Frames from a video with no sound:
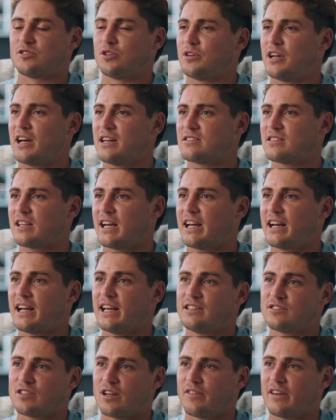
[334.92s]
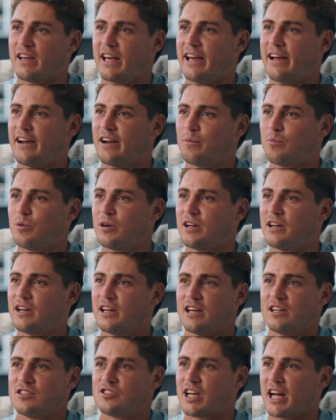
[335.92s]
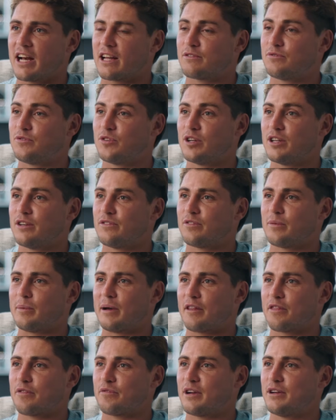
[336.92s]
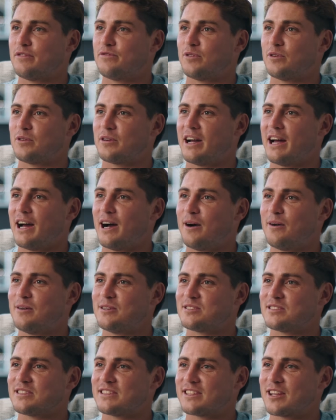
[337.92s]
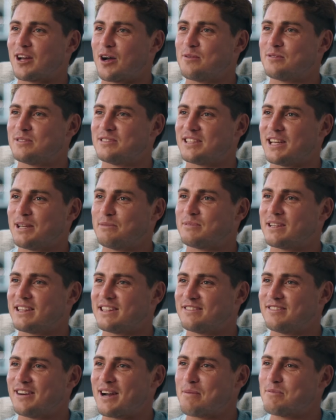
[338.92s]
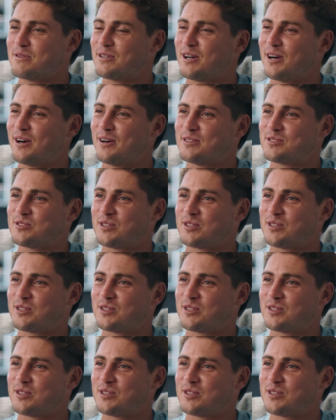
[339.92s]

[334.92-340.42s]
2 days later, he's over here and we're chatting footy for about 3-4 hours and going deep down the rabbit hole.